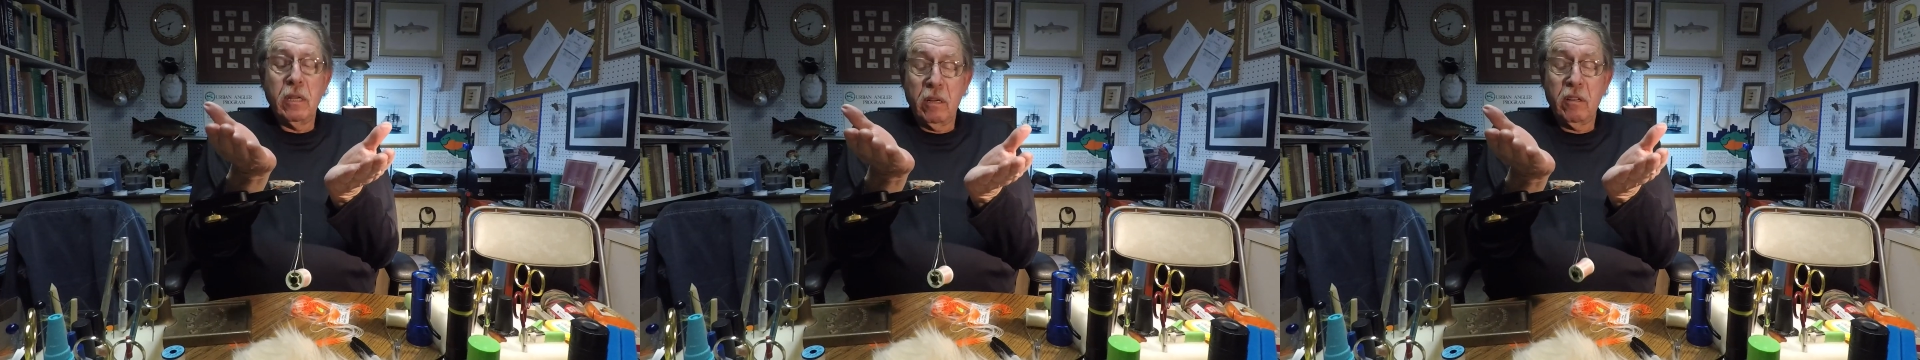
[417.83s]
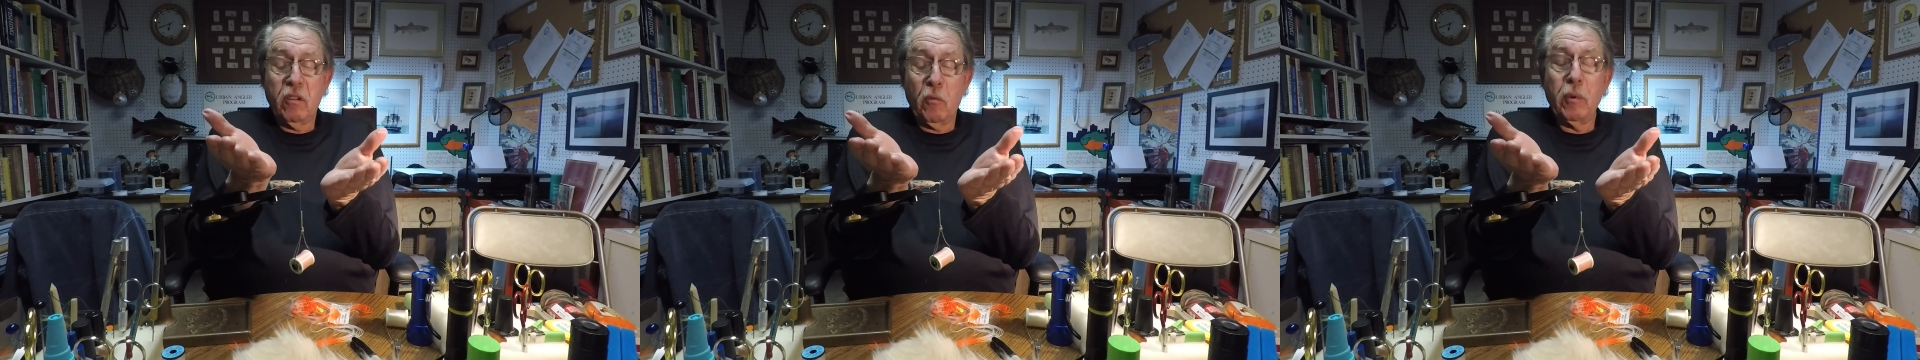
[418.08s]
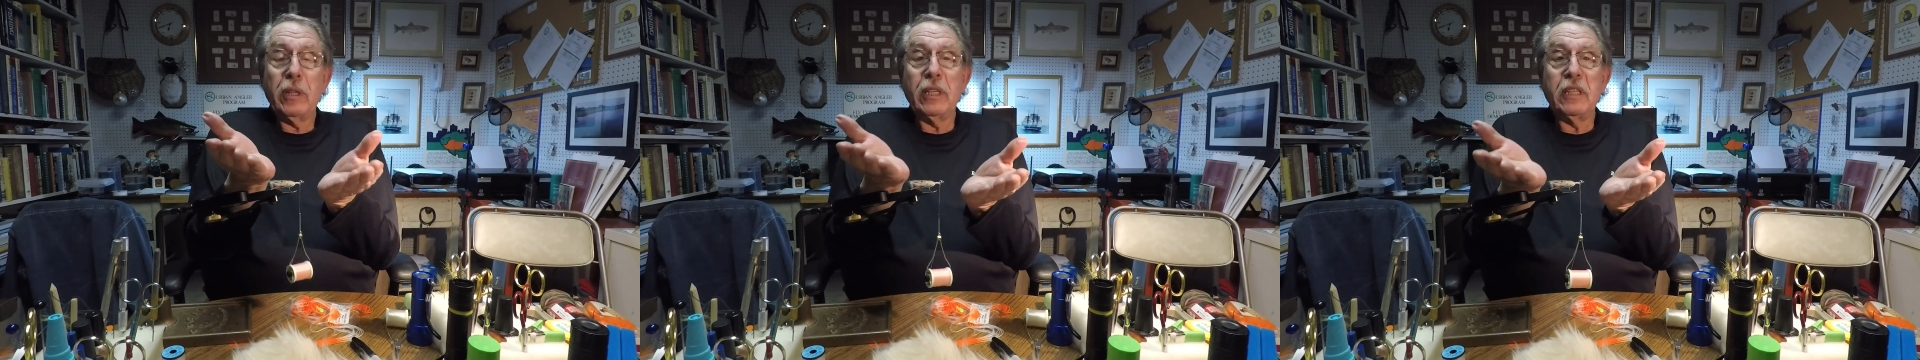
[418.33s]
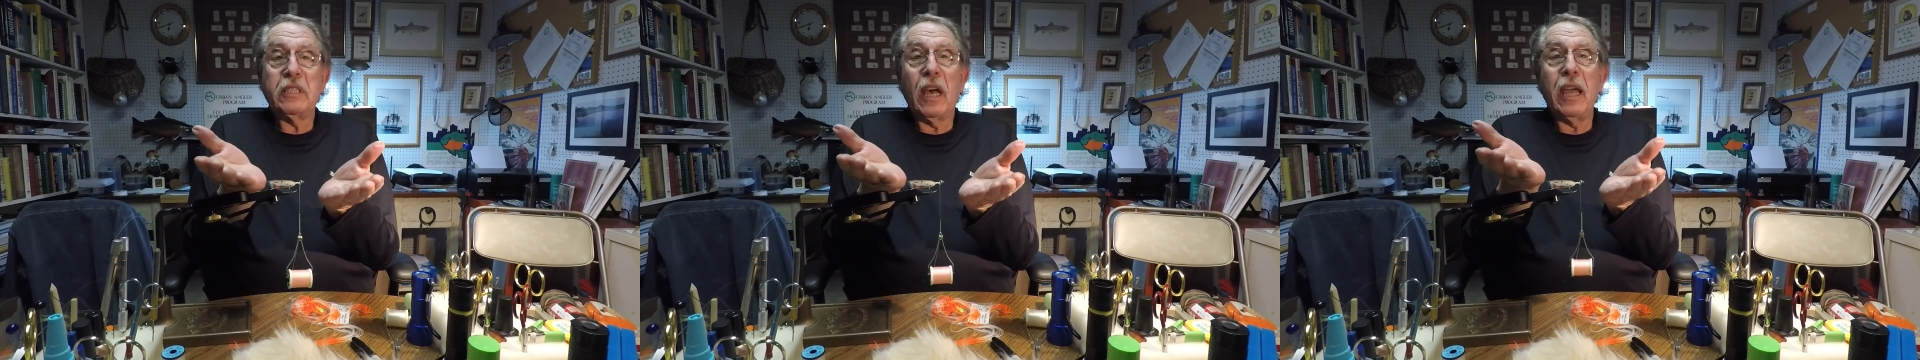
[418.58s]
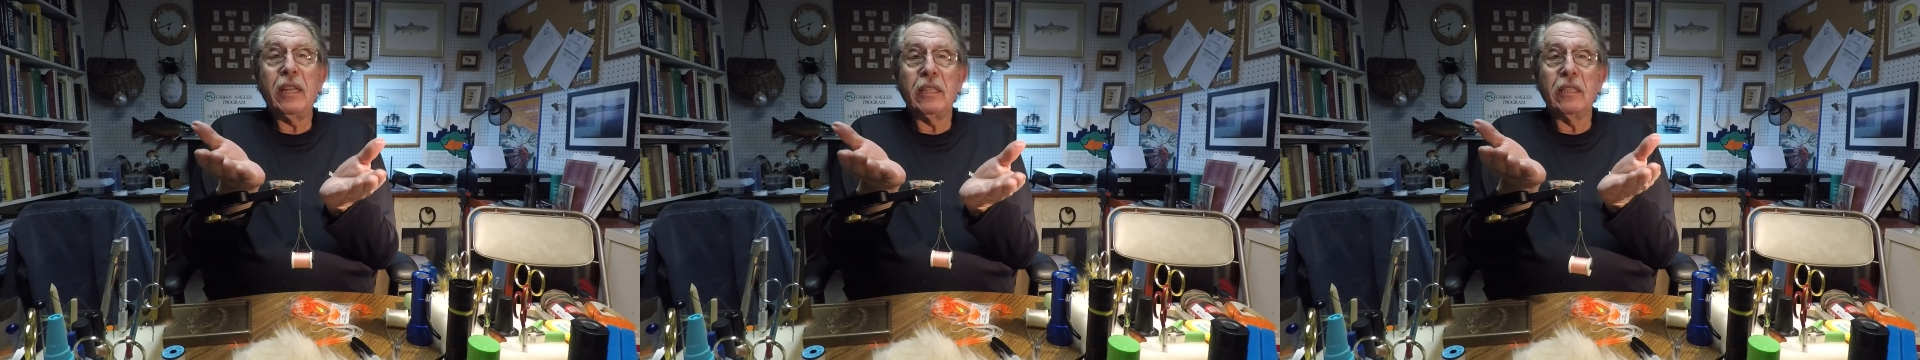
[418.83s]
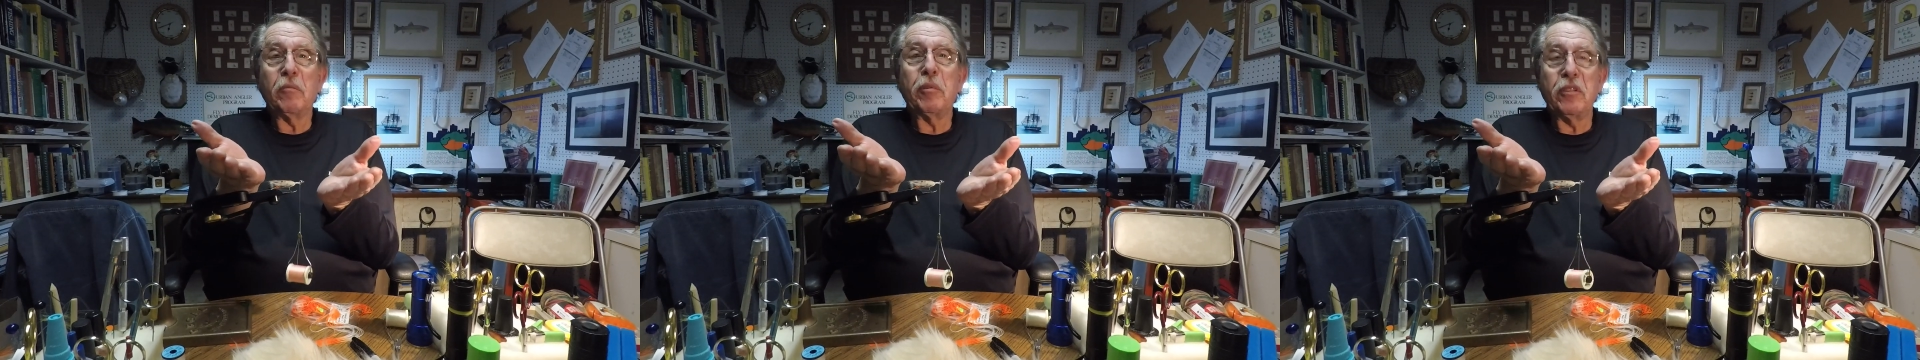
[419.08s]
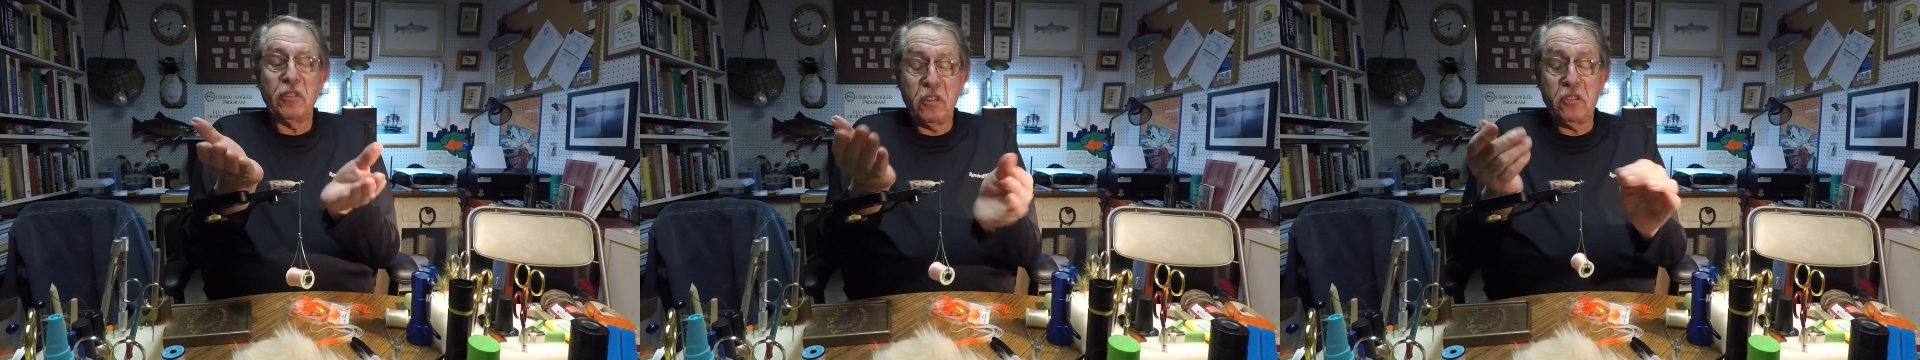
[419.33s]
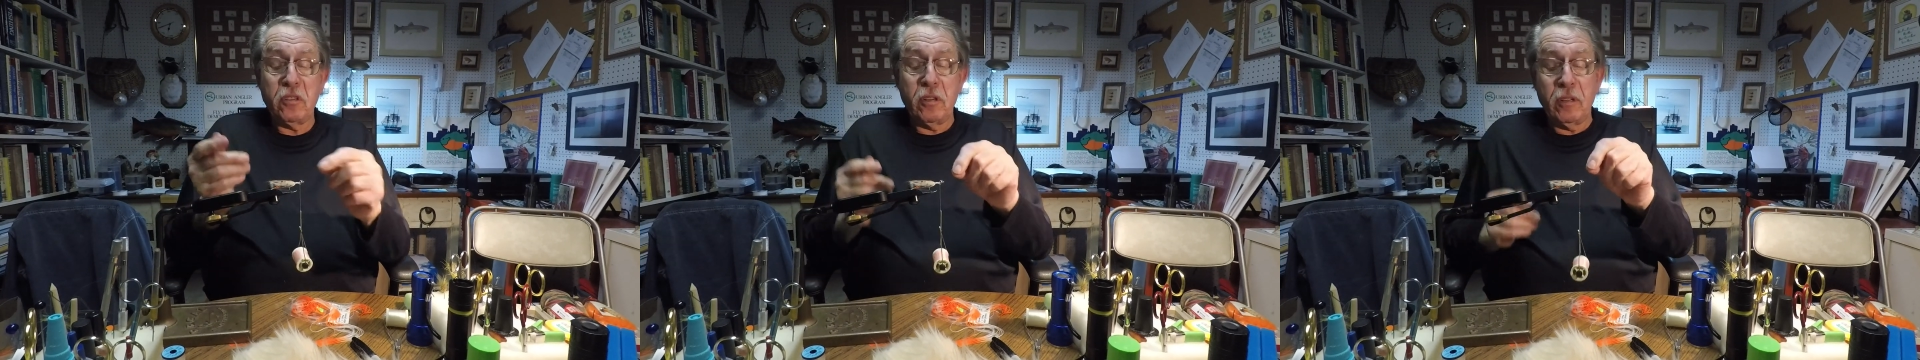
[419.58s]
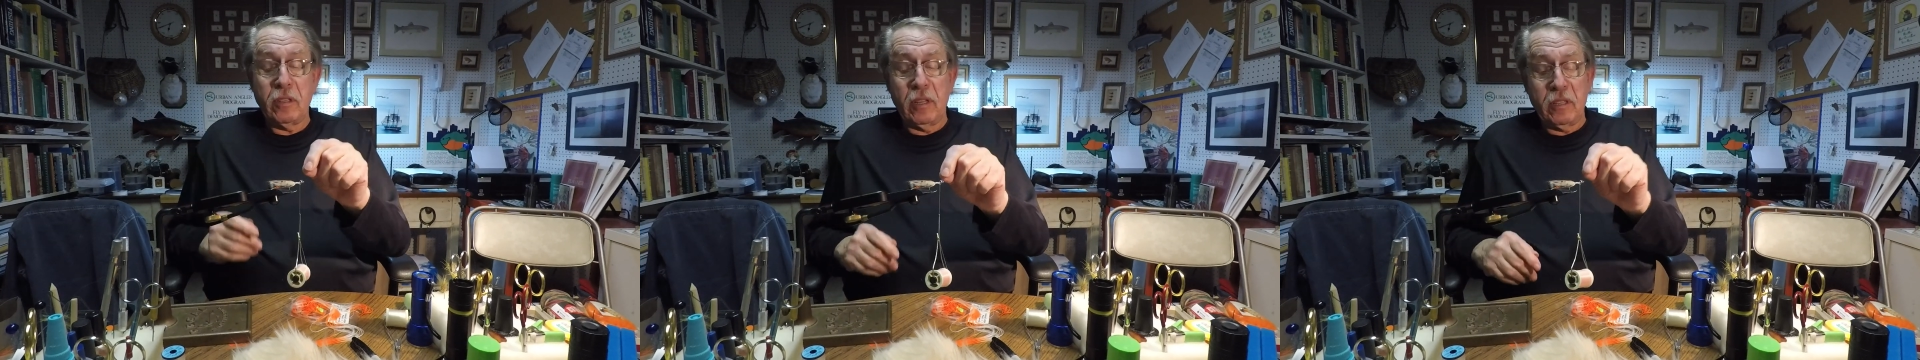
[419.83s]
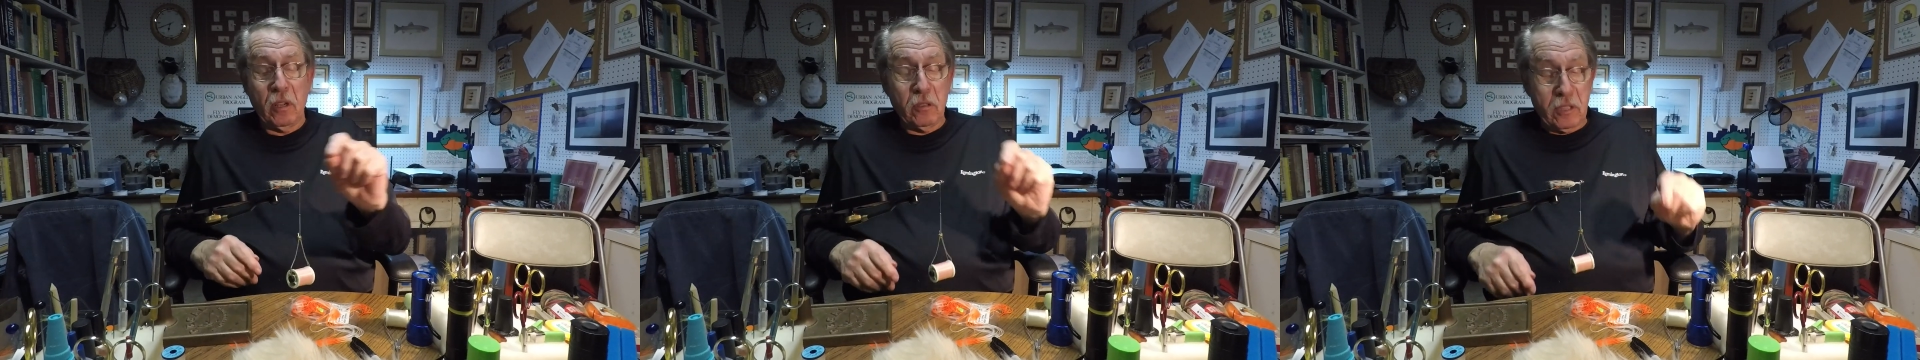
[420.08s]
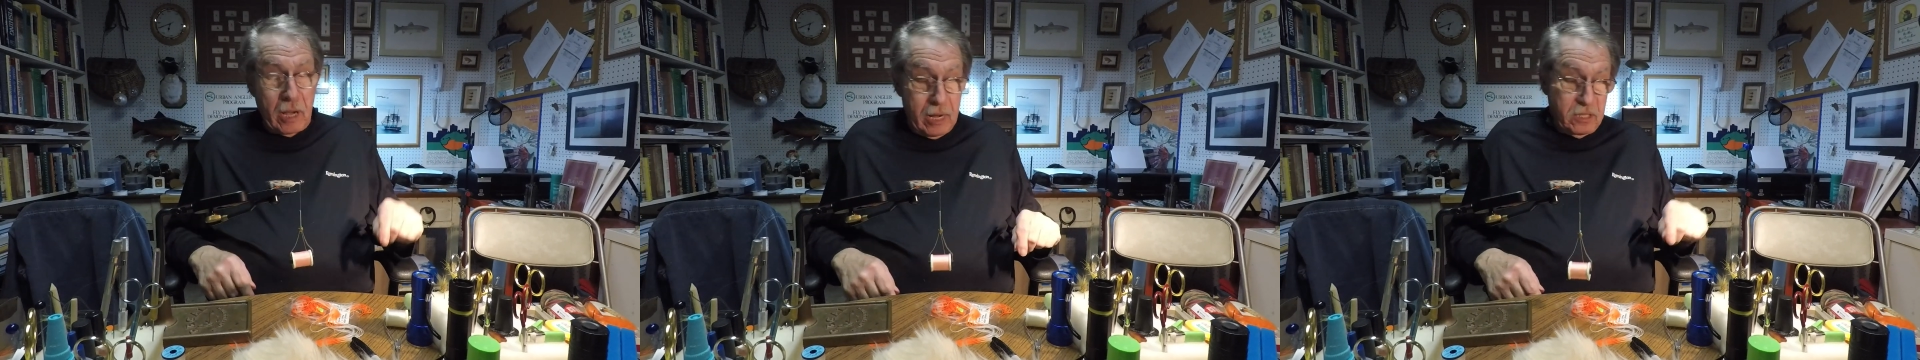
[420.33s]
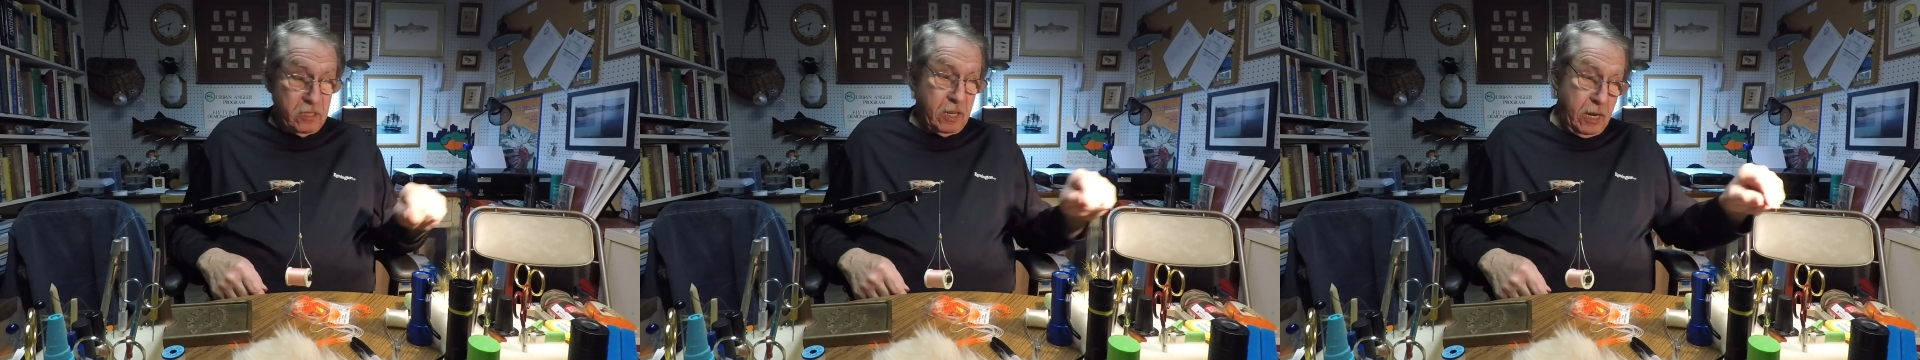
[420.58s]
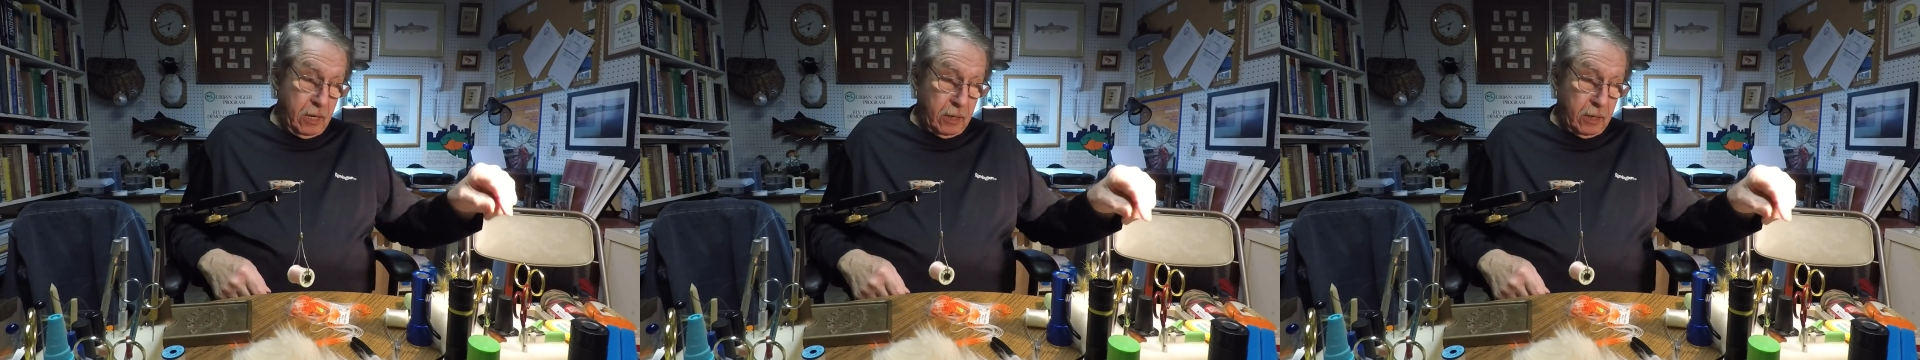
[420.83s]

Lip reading: to really tighten the position that those eyes take.